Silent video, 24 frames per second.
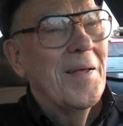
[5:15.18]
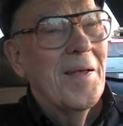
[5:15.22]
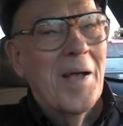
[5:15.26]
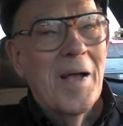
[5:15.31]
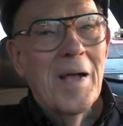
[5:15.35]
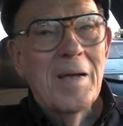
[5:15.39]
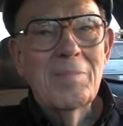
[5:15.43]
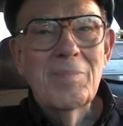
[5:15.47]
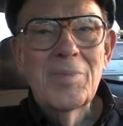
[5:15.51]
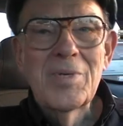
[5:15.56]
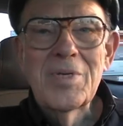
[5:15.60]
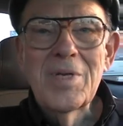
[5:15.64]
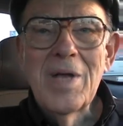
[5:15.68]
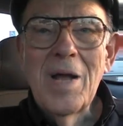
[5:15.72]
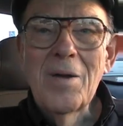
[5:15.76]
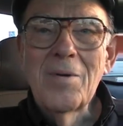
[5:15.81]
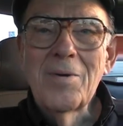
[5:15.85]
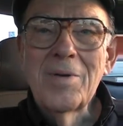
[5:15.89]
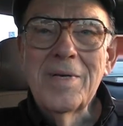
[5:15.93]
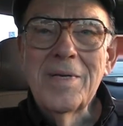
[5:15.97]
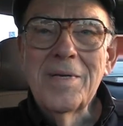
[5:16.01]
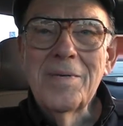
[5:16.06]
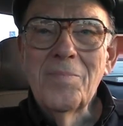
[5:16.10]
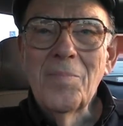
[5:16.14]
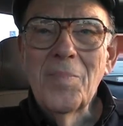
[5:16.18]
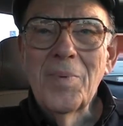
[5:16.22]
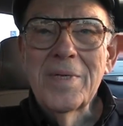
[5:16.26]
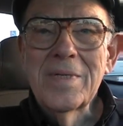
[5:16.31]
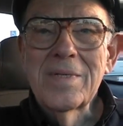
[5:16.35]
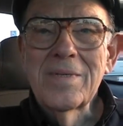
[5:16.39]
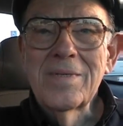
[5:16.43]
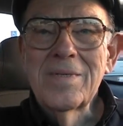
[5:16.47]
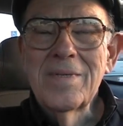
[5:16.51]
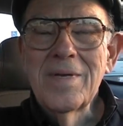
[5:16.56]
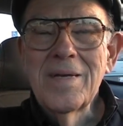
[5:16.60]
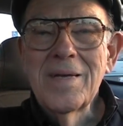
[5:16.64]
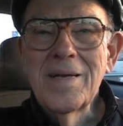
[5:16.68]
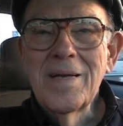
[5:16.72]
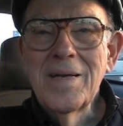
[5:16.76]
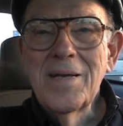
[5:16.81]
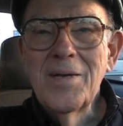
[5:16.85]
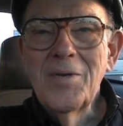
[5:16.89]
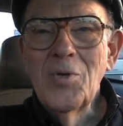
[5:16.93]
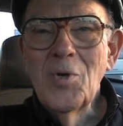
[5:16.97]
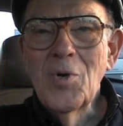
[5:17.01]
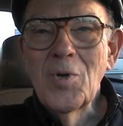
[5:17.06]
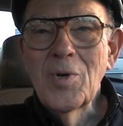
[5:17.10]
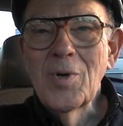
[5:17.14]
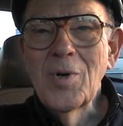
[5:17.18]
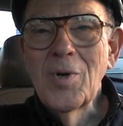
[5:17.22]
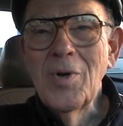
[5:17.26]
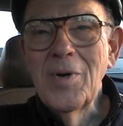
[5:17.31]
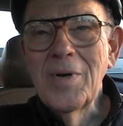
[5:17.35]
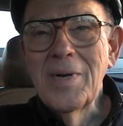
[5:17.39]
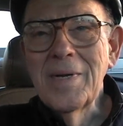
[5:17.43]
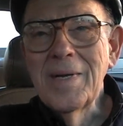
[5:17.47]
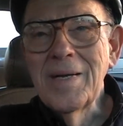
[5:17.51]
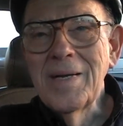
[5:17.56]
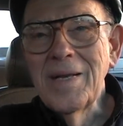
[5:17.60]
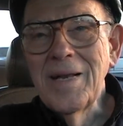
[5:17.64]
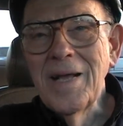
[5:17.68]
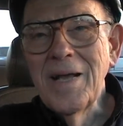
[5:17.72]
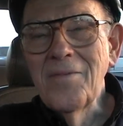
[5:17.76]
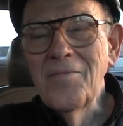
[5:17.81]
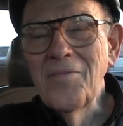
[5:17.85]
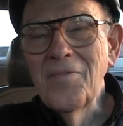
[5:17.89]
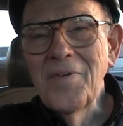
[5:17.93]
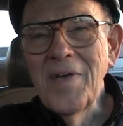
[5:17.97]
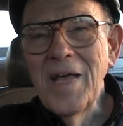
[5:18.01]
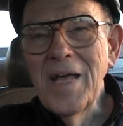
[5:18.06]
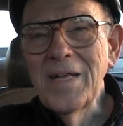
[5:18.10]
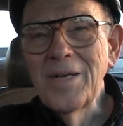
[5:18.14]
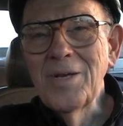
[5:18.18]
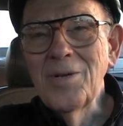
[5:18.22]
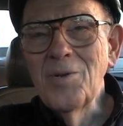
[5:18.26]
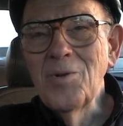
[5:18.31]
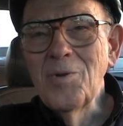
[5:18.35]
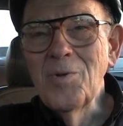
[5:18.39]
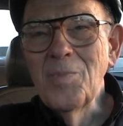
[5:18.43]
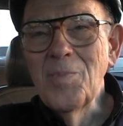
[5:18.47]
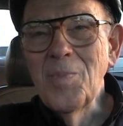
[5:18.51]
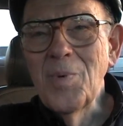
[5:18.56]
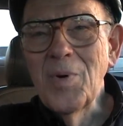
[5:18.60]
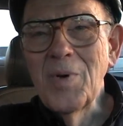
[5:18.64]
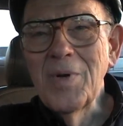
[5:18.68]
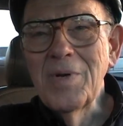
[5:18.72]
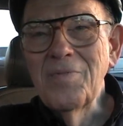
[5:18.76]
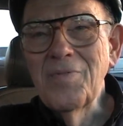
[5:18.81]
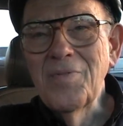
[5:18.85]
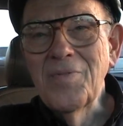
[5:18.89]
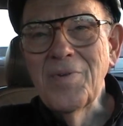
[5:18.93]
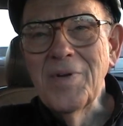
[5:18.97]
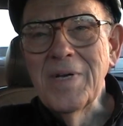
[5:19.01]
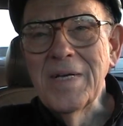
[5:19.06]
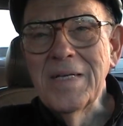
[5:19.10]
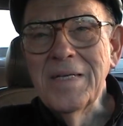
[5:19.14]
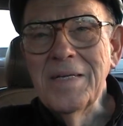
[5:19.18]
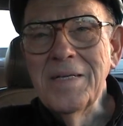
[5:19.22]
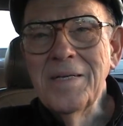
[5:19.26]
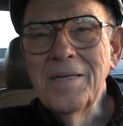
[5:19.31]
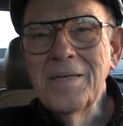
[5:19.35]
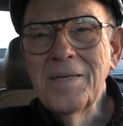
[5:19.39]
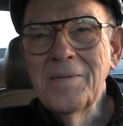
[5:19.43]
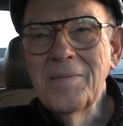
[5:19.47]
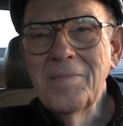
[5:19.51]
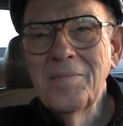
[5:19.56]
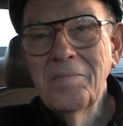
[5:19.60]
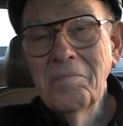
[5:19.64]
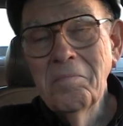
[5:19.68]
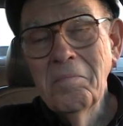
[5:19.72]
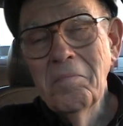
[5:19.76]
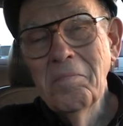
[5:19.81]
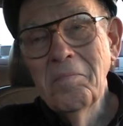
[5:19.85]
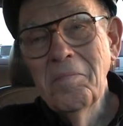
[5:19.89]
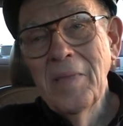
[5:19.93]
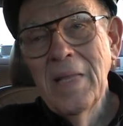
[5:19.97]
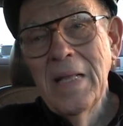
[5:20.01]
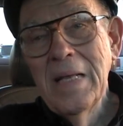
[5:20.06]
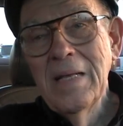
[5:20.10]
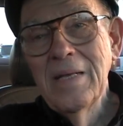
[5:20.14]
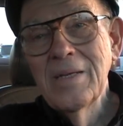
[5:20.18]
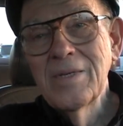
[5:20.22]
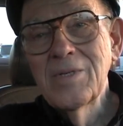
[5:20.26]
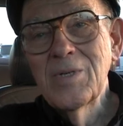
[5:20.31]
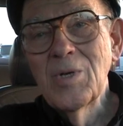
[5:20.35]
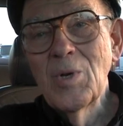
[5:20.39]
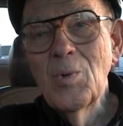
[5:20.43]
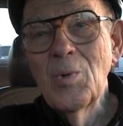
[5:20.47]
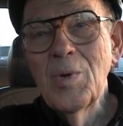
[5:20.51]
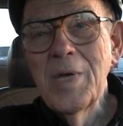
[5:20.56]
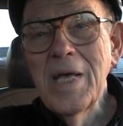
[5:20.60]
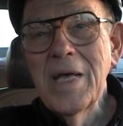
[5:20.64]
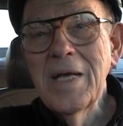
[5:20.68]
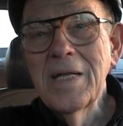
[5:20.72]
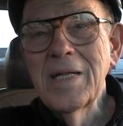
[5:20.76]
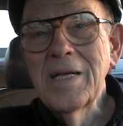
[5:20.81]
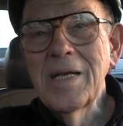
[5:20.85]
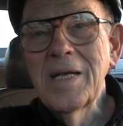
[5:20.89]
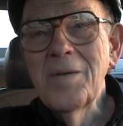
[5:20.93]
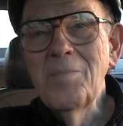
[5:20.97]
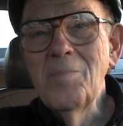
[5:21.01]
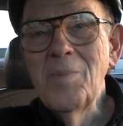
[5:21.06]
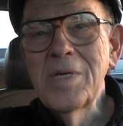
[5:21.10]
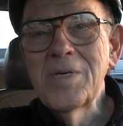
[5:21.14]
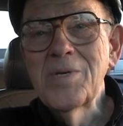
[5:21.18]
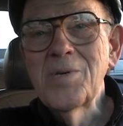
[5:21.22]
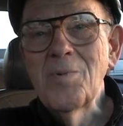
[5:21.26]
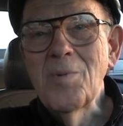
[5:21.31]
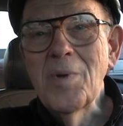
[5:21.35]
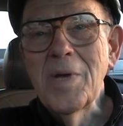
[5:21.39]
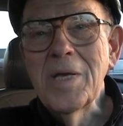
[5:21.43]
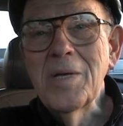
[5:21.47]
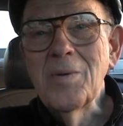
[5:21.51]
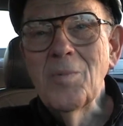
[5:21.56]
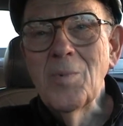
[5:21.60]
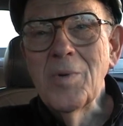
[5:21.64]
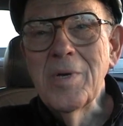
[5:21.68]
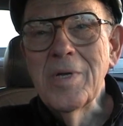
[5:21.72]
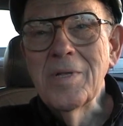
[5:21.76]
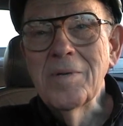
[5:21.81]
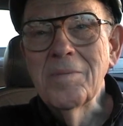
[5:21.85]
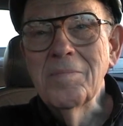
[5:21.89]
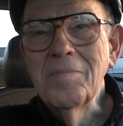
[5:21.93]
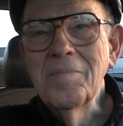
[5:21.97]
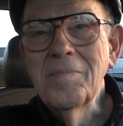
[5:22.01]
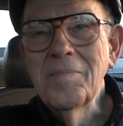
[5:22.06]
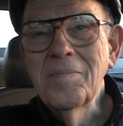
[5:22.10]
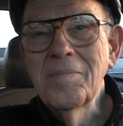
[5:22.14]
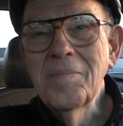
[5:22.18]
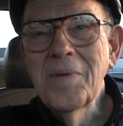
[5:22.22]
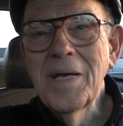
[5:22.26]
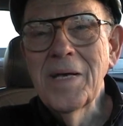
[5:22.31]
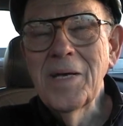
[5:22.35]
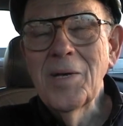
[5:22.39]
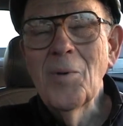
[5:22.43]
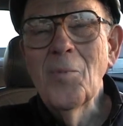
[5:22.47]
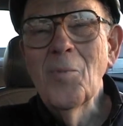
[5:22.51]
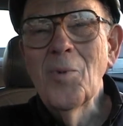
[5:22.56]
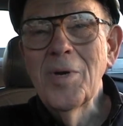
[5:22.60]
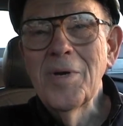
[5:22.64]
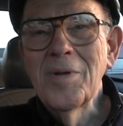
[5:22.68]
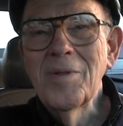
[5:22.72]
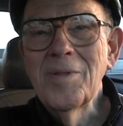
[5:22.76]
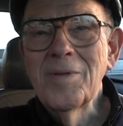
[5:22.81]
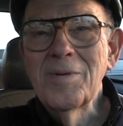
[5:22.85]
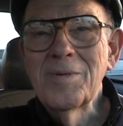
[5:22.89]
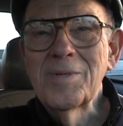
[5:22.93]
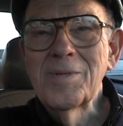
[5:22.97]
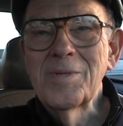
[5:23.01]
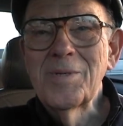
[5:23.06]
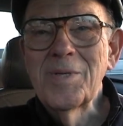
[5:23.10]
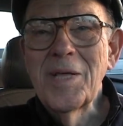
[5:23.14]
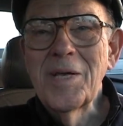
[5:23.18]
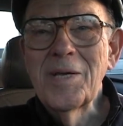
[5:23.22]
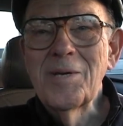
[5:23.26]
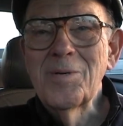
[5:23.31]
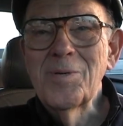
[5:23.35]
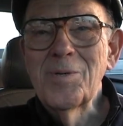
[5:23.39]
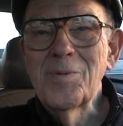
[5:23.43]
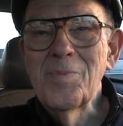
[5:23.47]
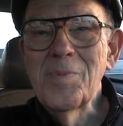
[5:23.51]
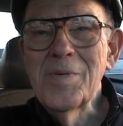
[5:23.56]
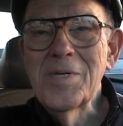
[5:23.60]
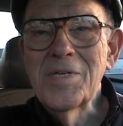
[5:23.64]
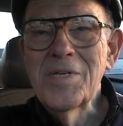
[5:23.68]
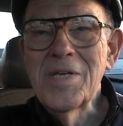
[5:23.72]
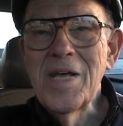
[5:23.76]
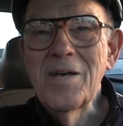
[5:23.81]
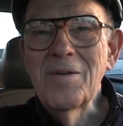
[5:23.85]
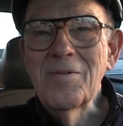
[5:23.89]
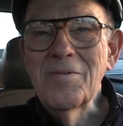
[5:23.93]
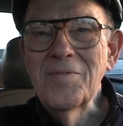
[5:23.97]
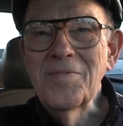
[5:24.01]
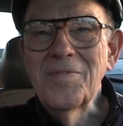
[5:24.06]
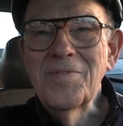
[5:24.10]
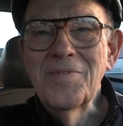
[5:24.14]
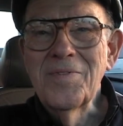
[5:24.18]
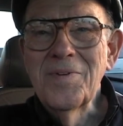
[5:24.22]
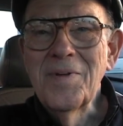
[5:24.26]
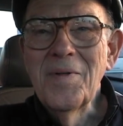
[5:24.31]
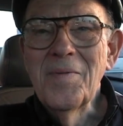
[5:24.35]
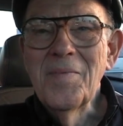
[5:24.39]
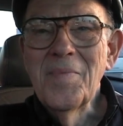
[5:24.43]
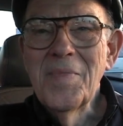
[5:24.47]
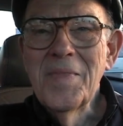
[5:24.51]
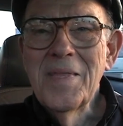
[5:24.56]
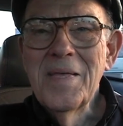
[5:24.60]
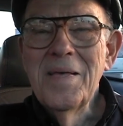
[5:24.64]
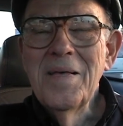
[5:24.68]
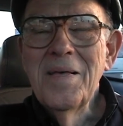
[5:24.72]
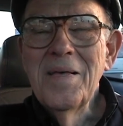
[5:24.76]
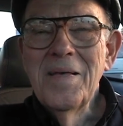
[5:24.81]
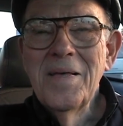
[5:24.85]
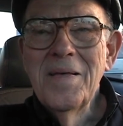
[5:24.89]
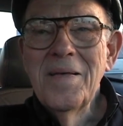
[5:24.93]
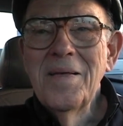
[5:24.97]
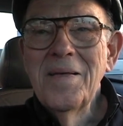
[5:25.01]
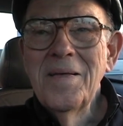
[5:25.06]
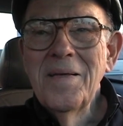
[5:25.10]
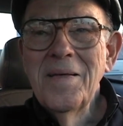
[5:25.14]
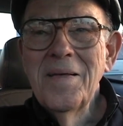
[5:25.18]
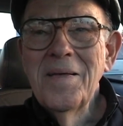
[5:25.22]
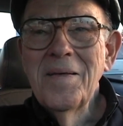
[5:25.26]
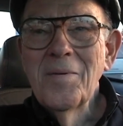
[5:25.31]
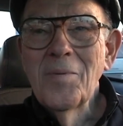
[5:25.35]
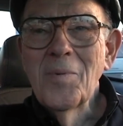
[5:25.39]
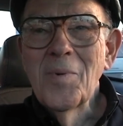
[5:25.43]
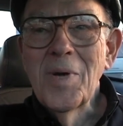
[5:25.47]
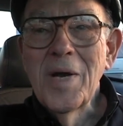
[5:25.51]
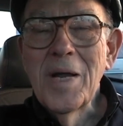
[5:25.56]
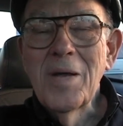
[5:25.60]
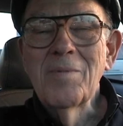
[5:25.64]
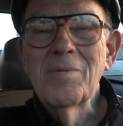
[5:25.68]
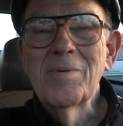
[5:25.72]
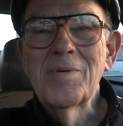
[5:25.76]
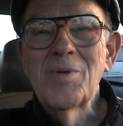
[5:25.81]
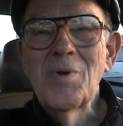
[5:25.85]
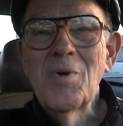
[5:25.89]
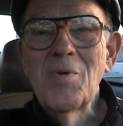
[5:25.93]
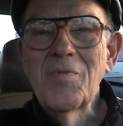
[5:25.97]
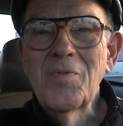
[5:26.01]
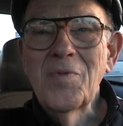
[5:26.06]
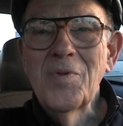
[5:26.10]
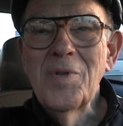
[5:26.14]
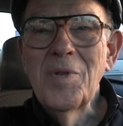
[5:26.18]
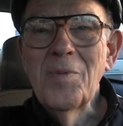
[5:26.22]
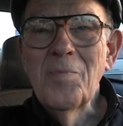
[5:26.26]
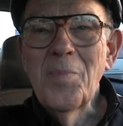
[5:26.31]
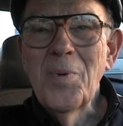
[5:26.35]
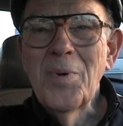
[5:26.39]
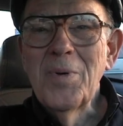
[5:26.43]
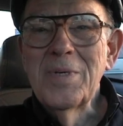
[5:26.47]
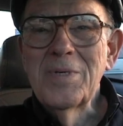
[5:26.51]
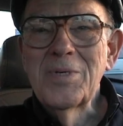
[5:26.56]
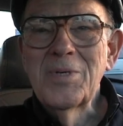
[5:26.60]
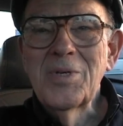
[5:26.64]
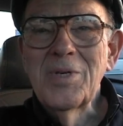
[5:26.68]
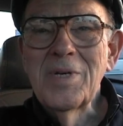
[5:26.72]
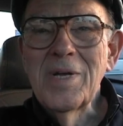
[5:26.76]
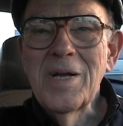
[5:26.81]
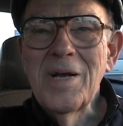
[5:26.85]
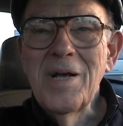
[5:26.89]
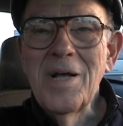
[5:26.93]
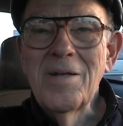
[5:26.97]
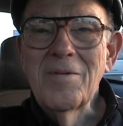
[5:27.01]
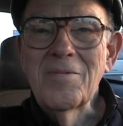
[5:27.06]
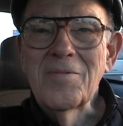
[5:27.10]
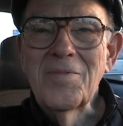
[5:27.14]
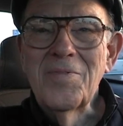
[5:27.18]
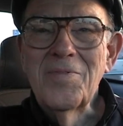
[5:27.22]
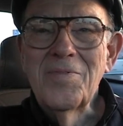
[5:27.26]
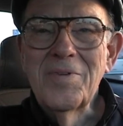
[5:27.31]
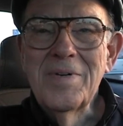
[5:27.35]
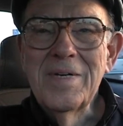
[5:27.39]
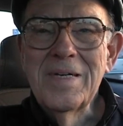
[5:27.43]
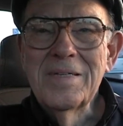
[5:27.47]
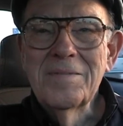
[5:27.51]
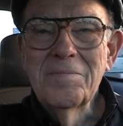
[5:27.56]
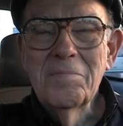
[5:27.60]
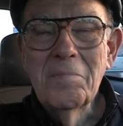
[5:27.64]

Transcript: I'm sorry, but you're gone and I found a new boyfriend. So we had to commiserate with him. I got one of those letters myself when I was over in the Persian Gulf.